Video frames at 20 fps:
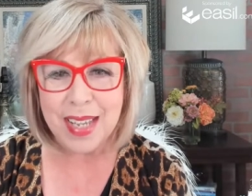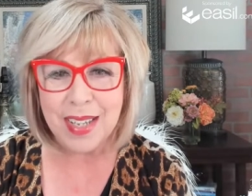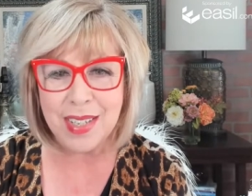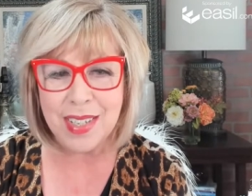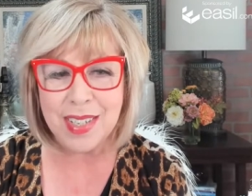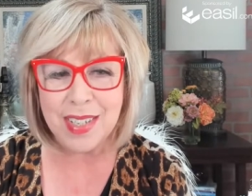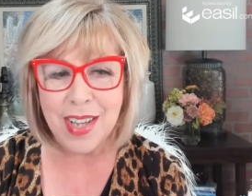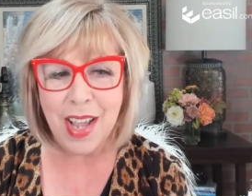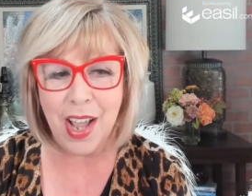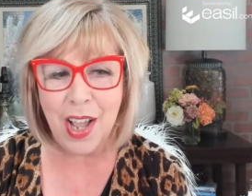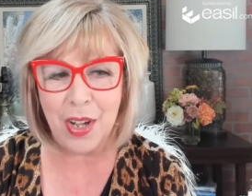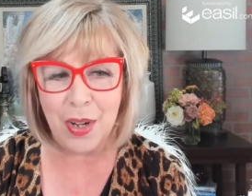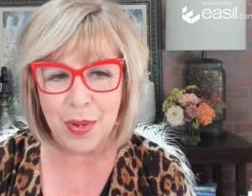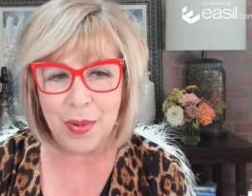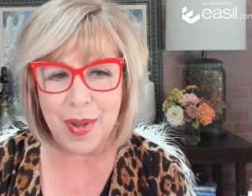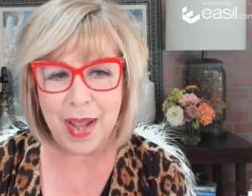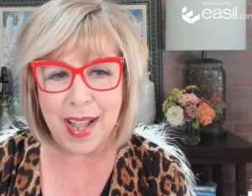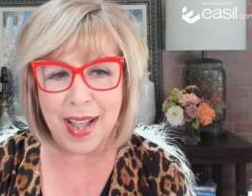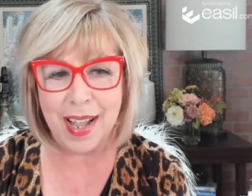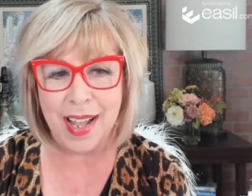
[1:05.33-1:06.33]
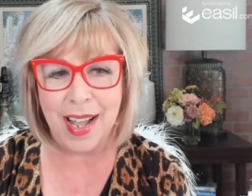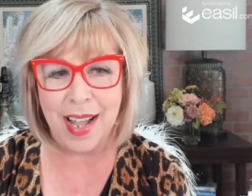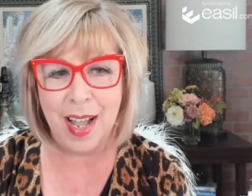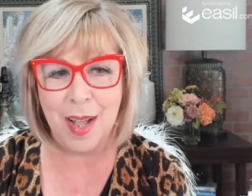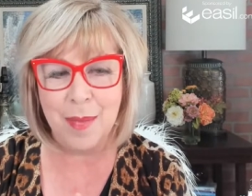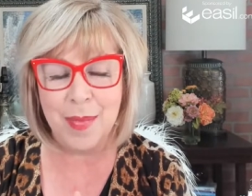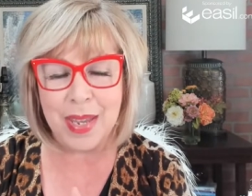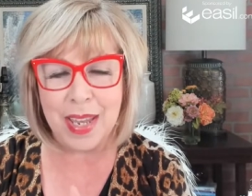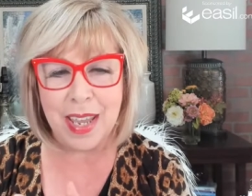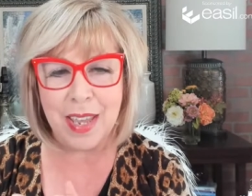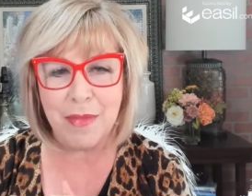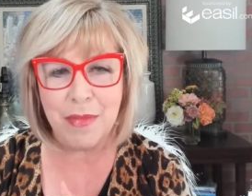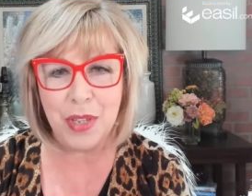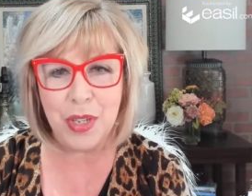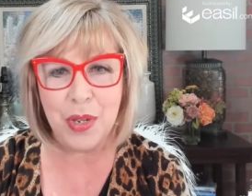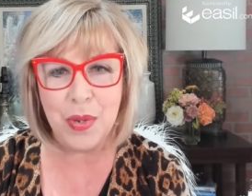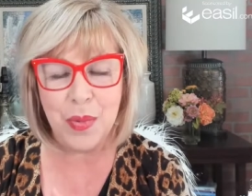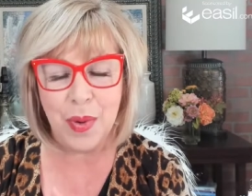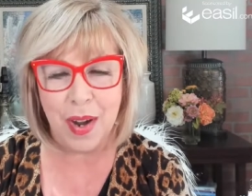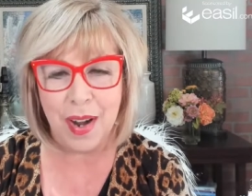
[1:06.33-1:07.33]
So if
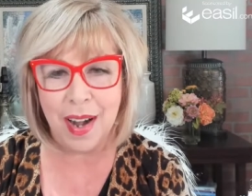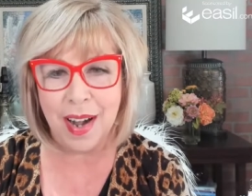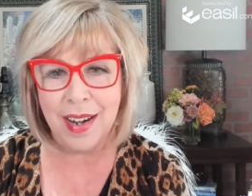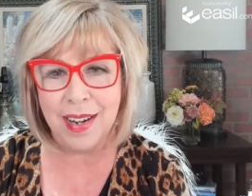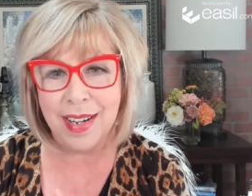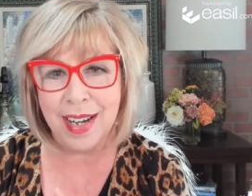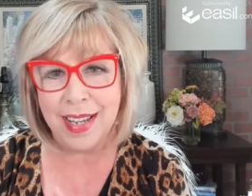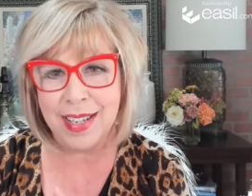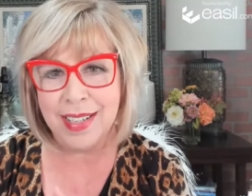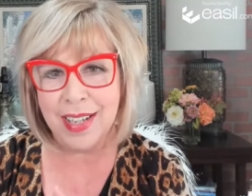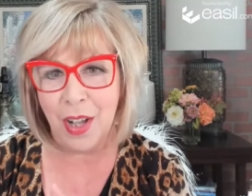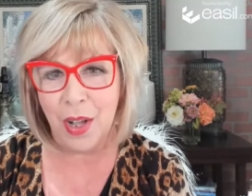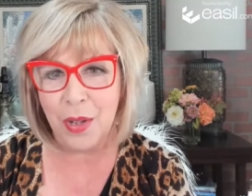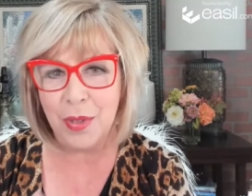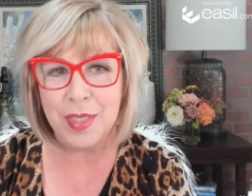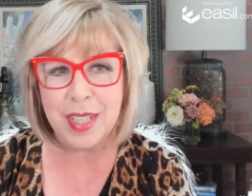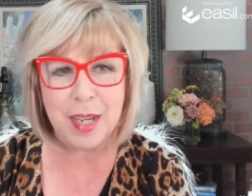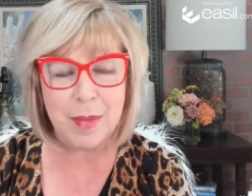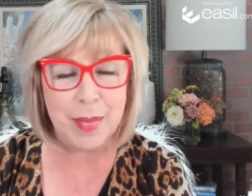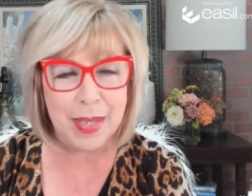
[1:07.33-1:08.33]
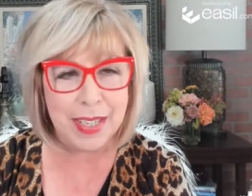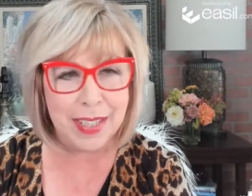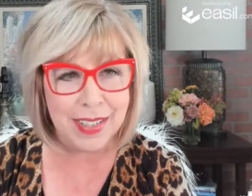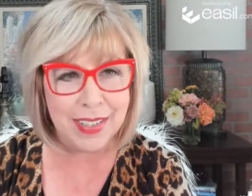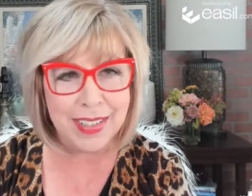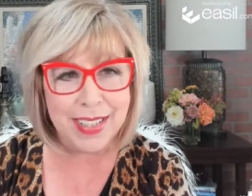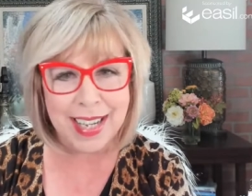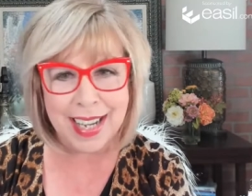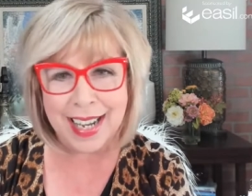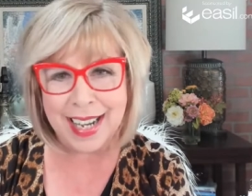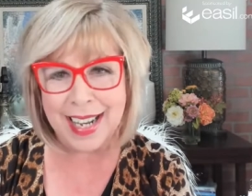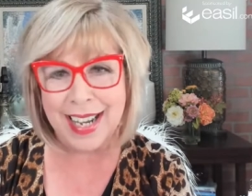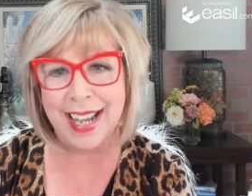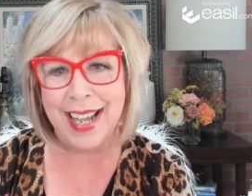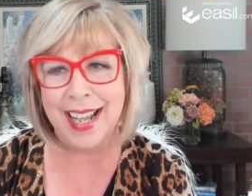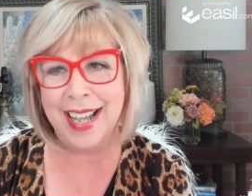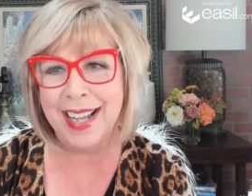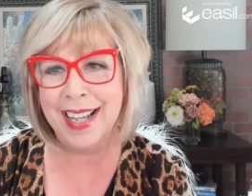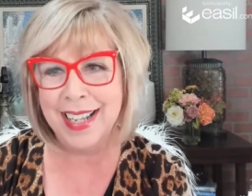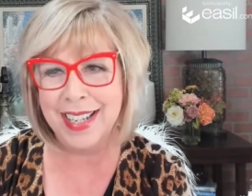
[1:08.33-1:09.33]
you are an oldie but
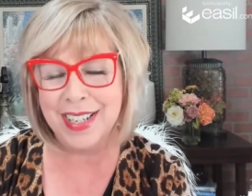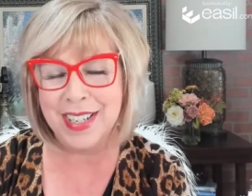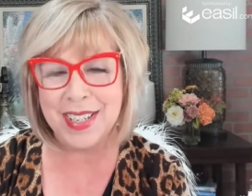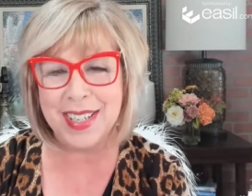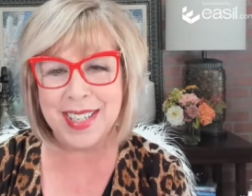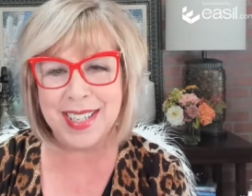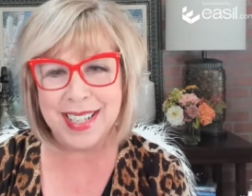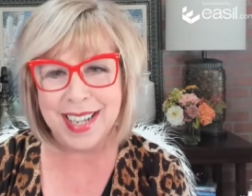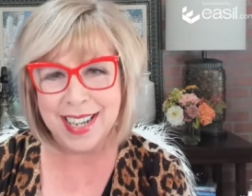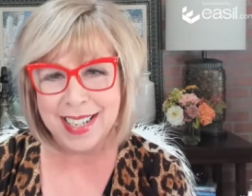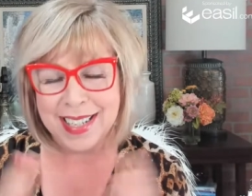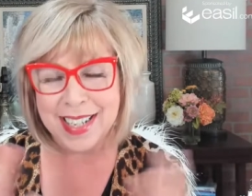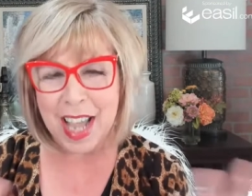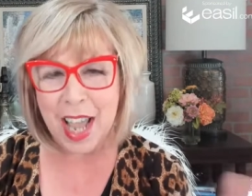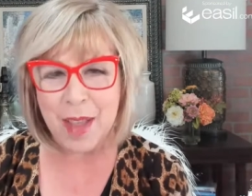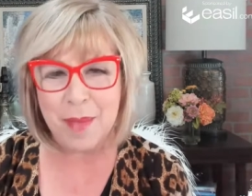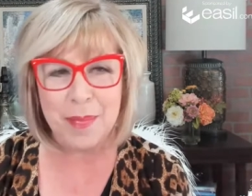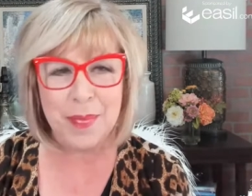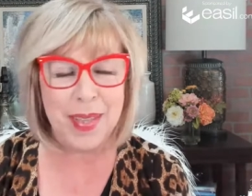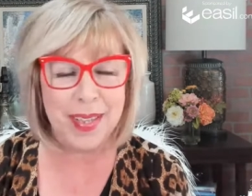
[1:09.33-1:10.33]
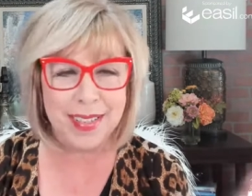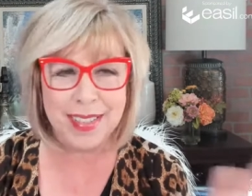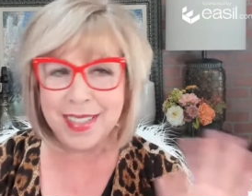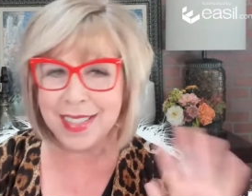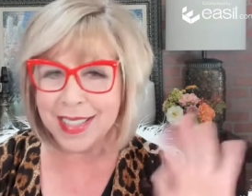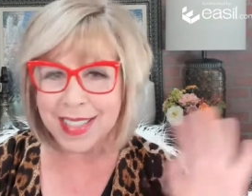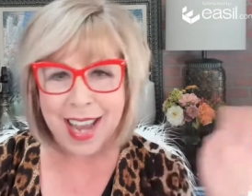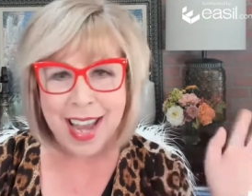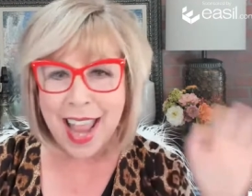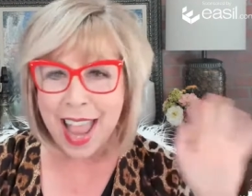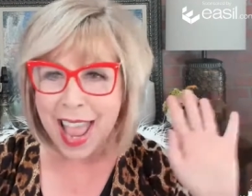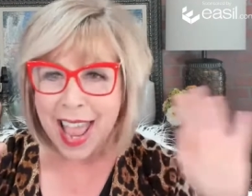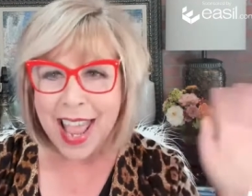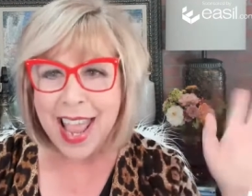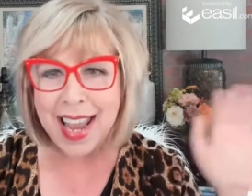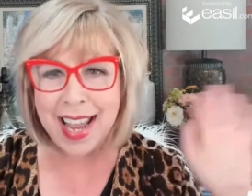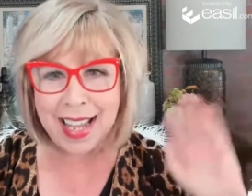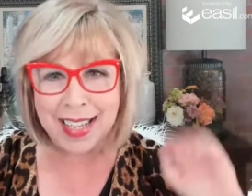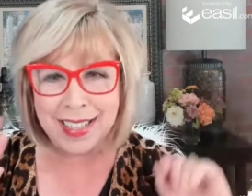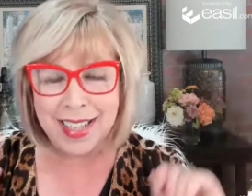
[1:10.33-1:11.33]
goodie, just type it, say
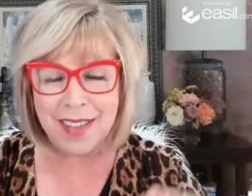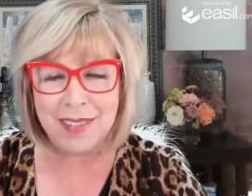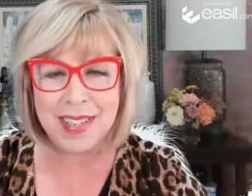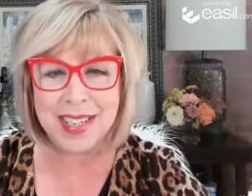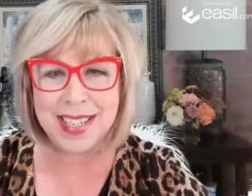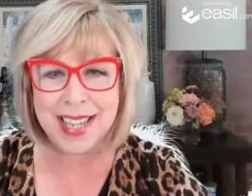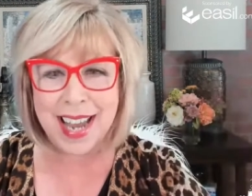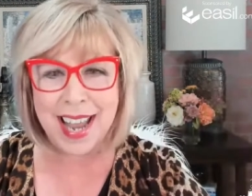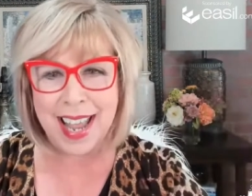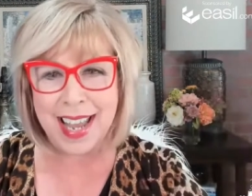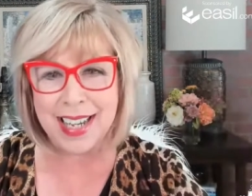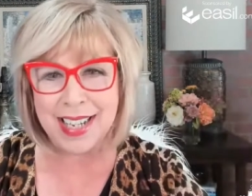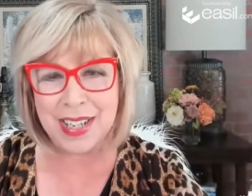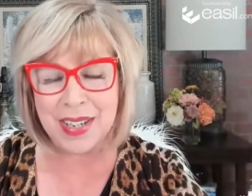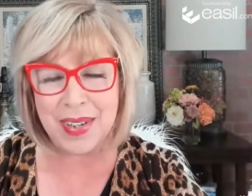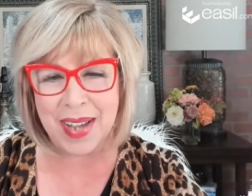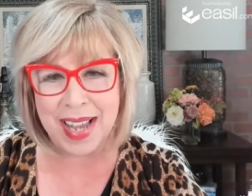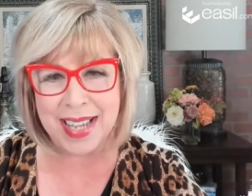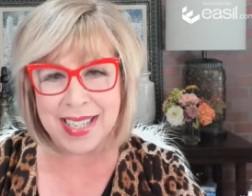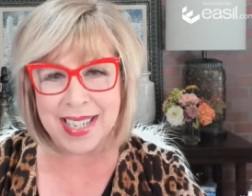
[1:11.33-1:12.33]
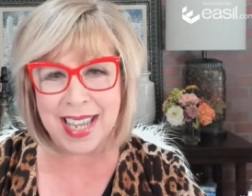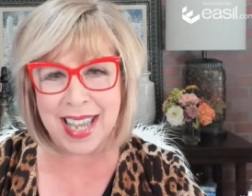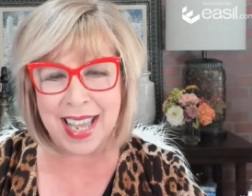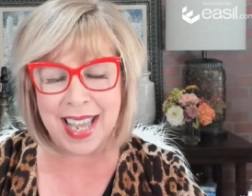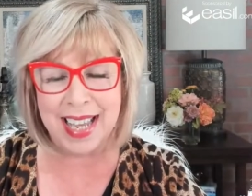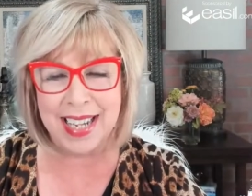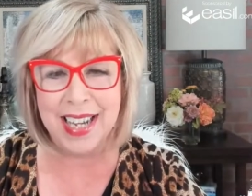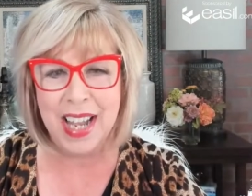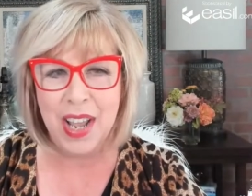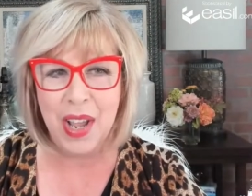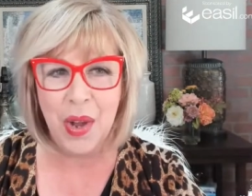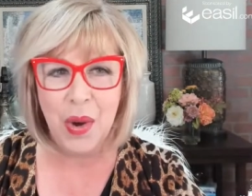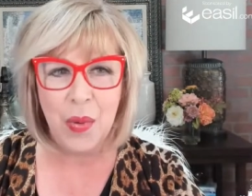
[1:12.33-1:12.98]
hey. I'd love to say hey to you guys again.